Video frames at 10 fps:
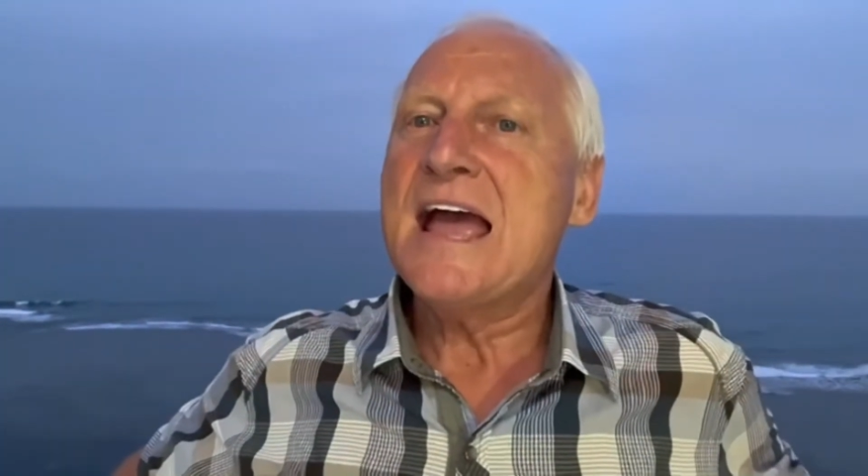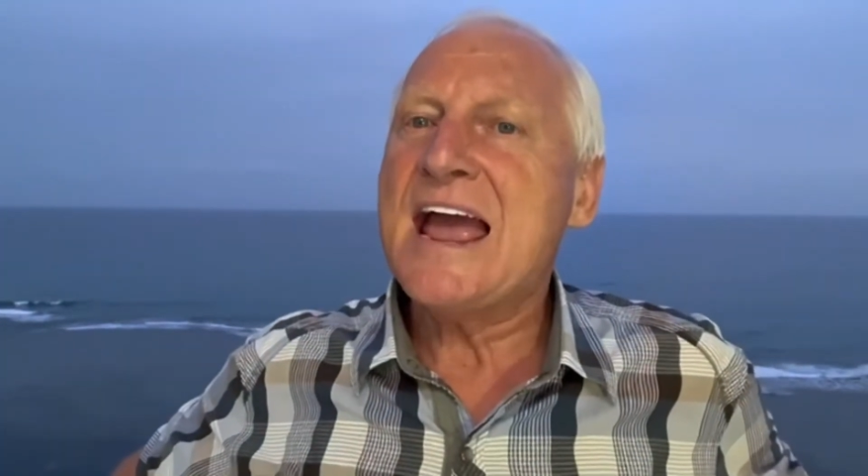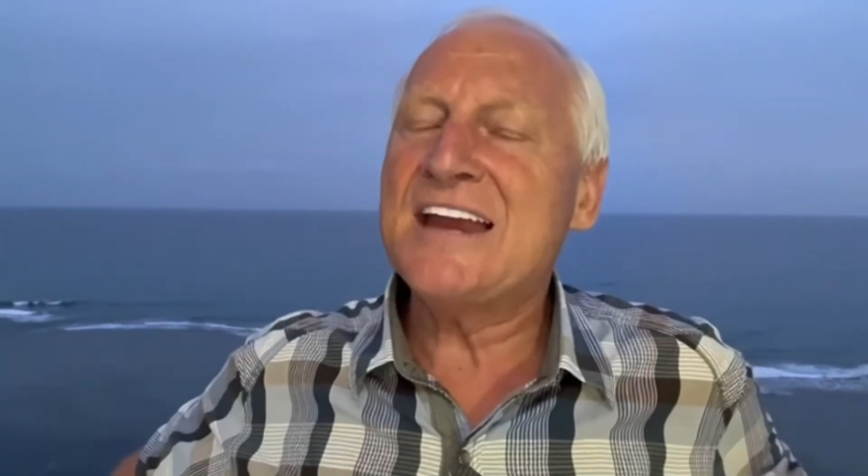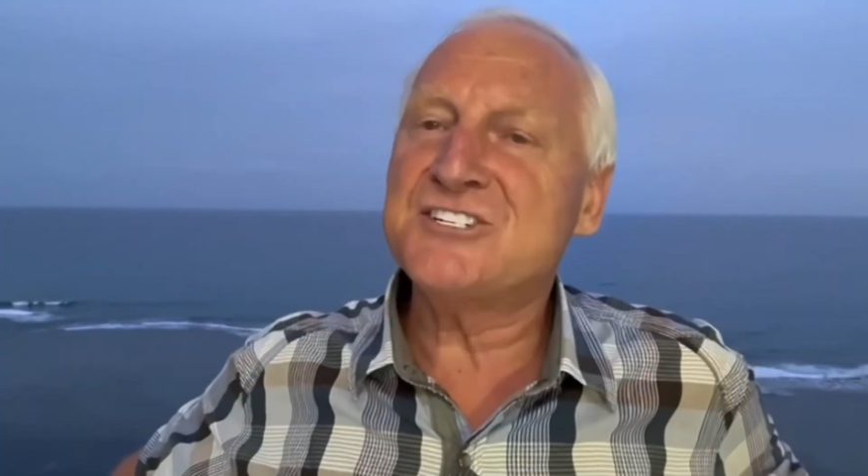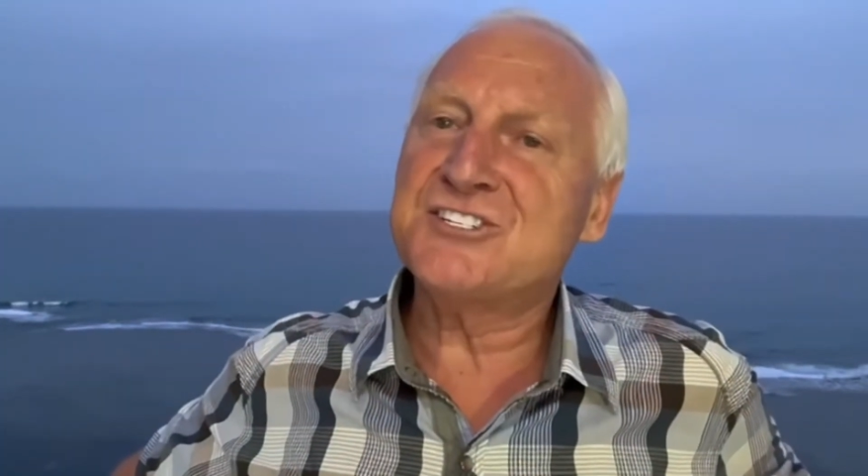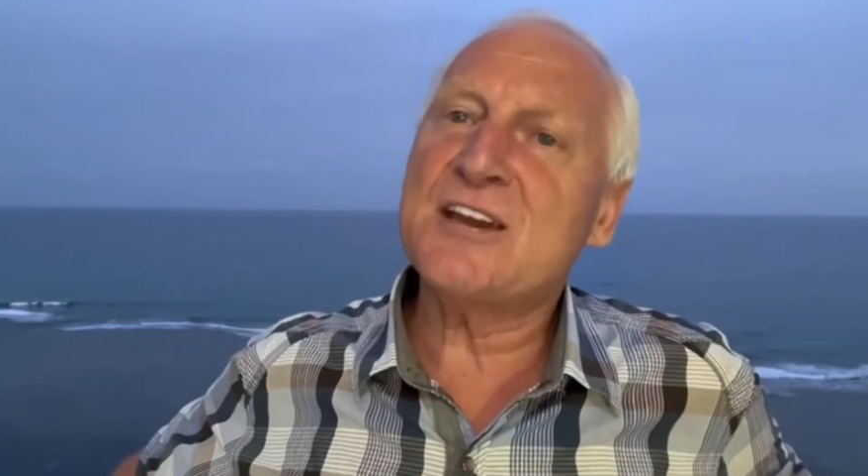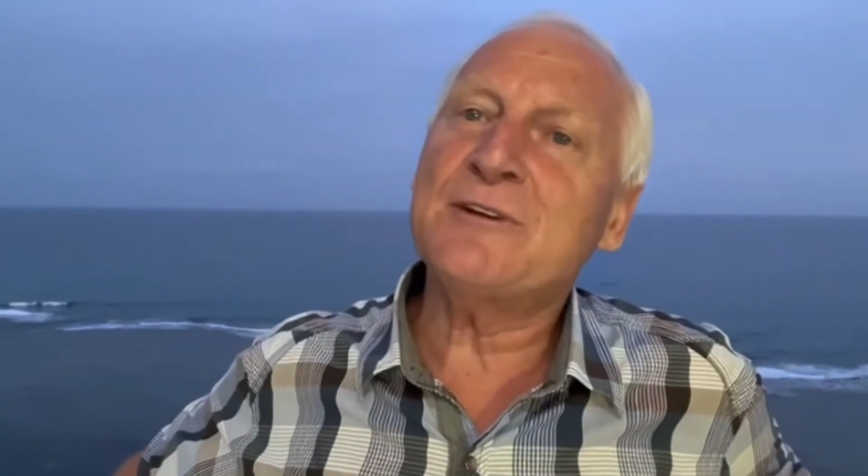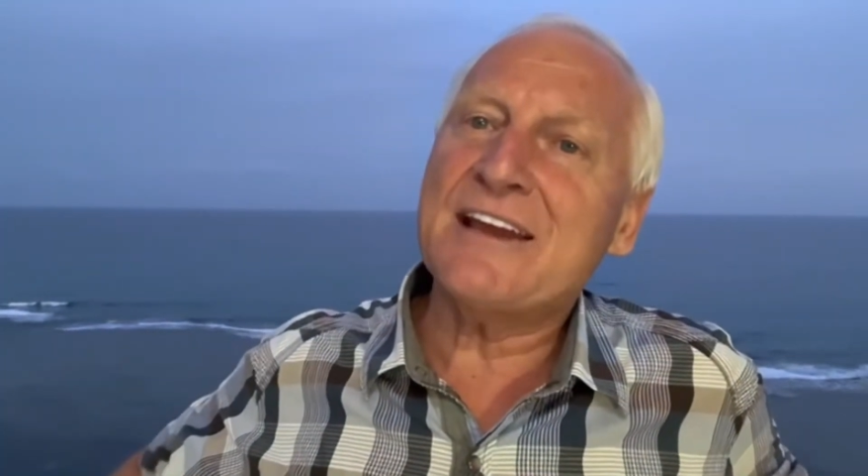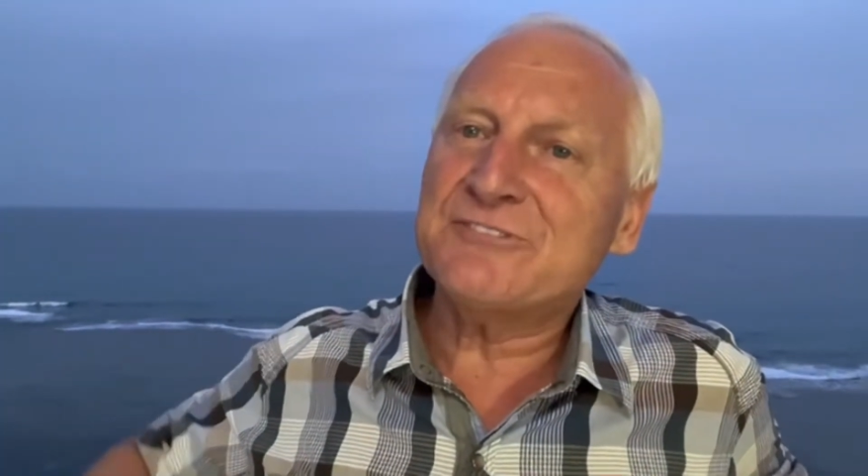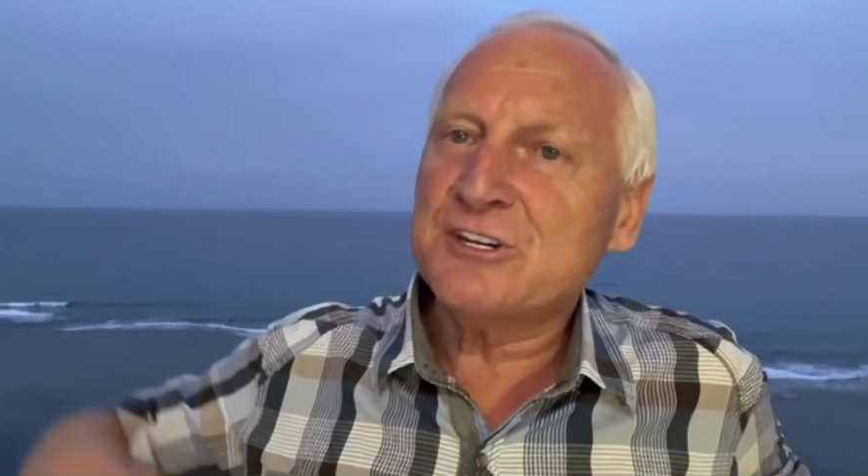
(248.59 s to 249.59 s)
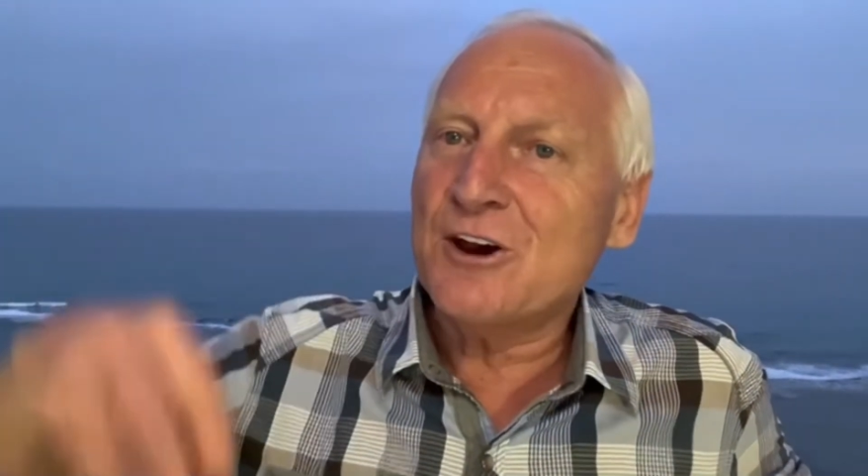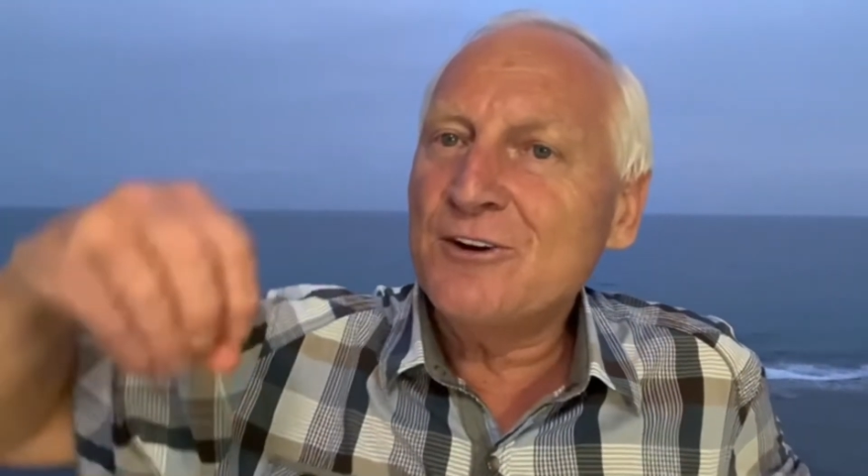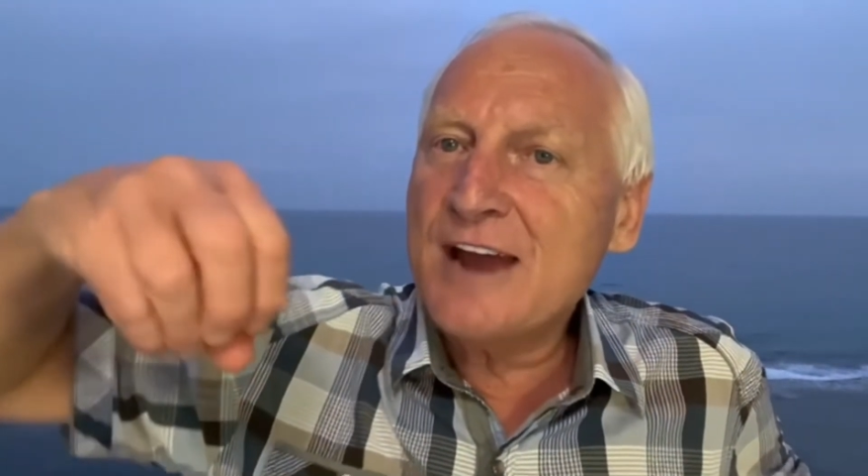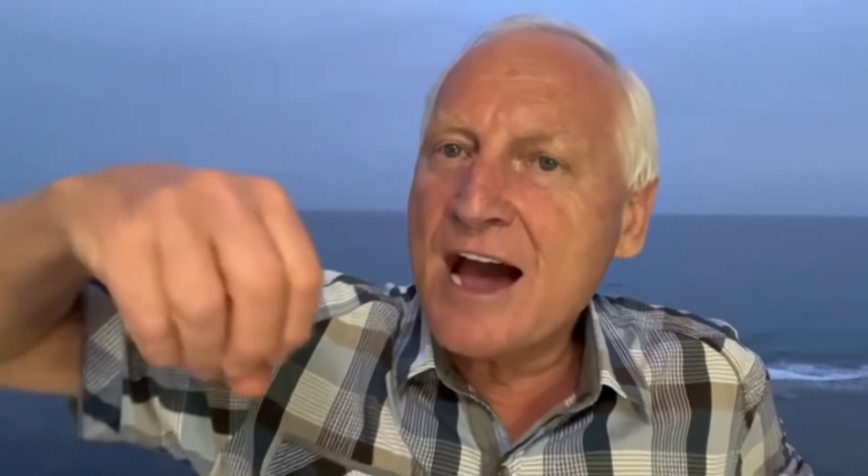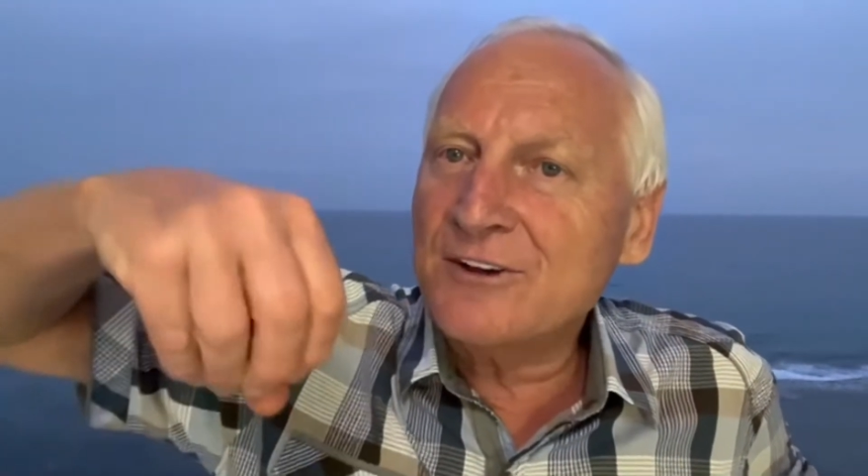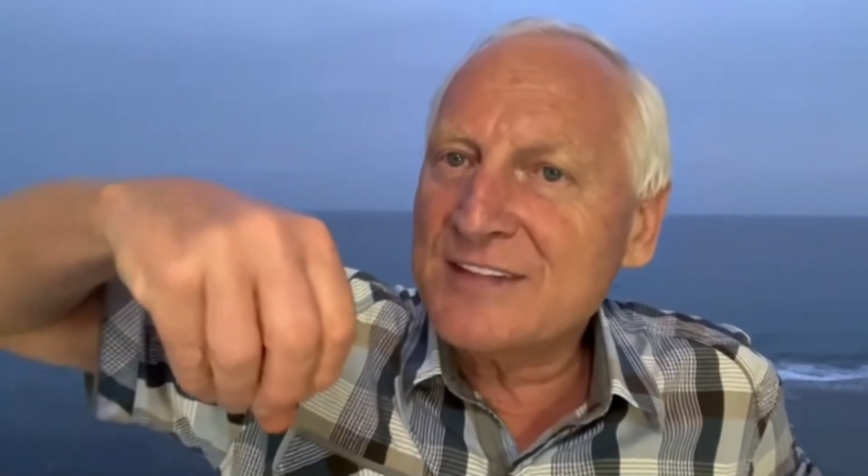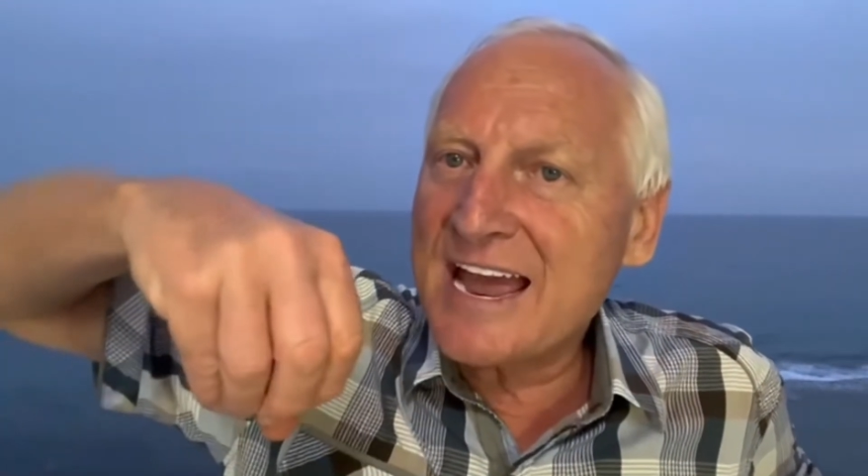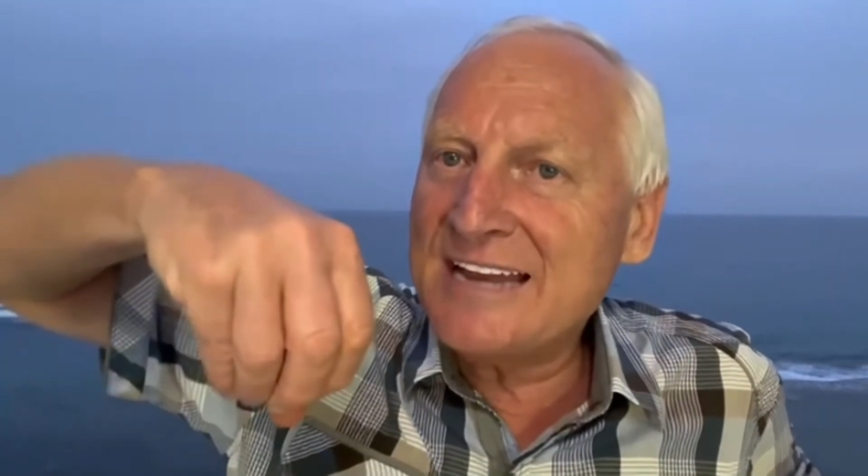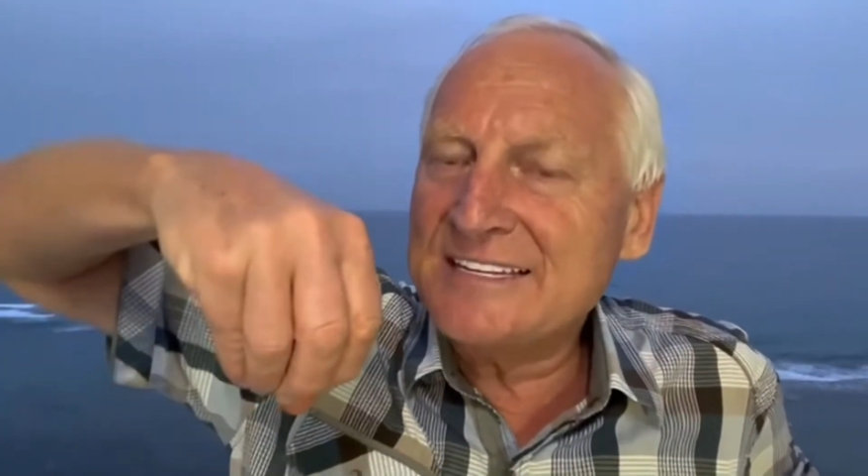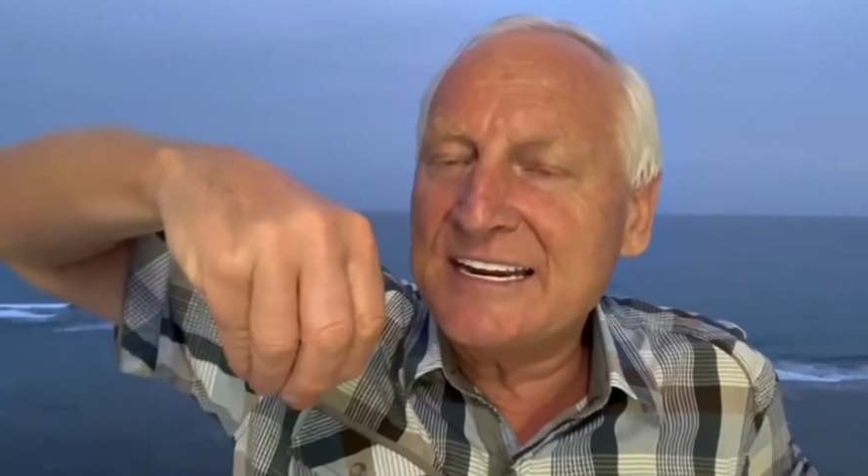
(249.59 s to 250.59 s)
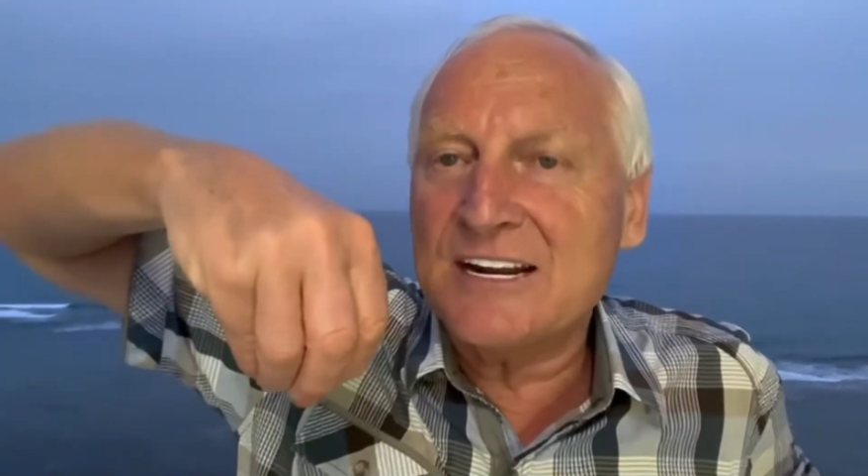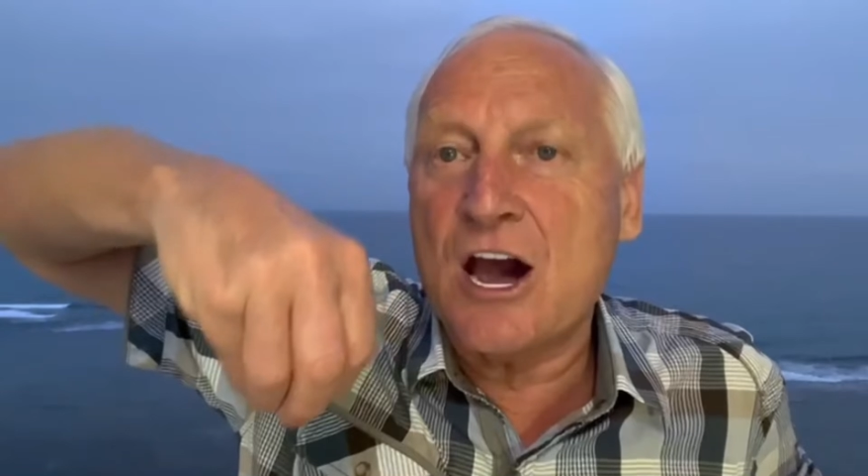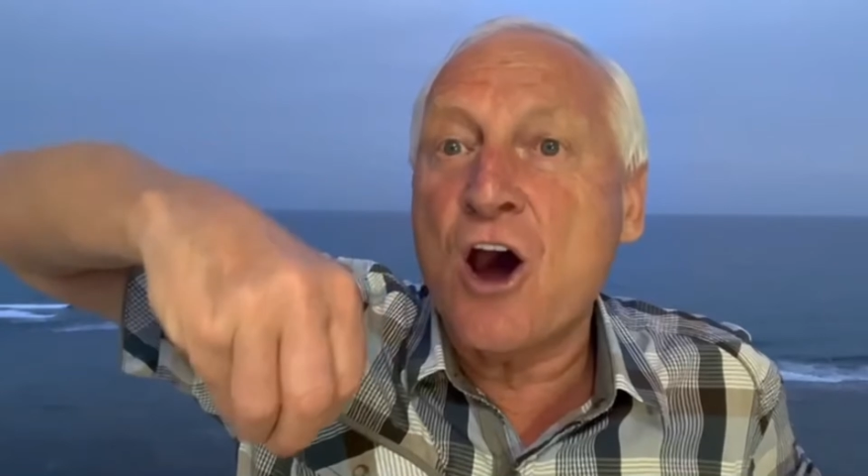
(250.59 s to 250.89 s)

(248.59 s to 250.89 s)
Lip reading: And so would have to go down and then